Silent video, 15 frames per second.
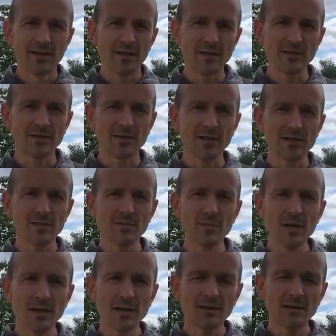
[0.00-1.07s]
that does
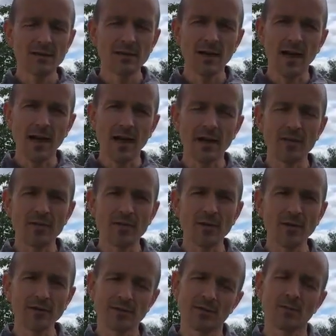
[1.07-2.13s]
mean
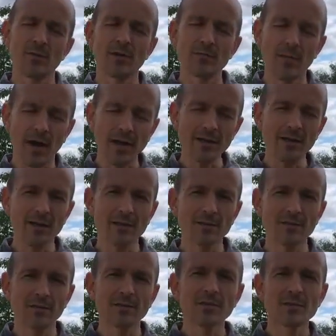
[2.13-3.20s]
not, or in my
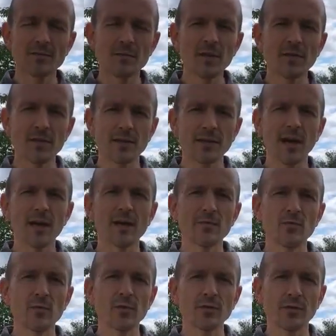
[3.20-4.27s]
case, that doesn't mean that I
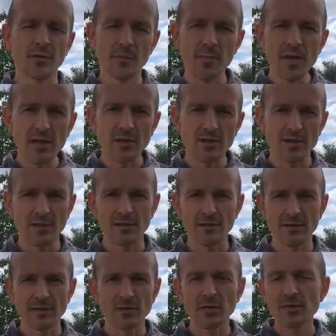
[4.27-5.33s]
work on the beach,
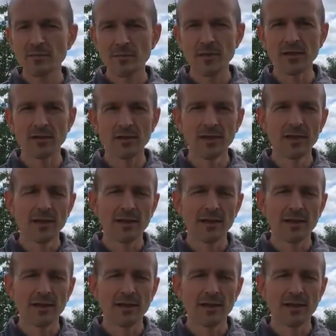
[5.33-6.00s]
and that doesn't mean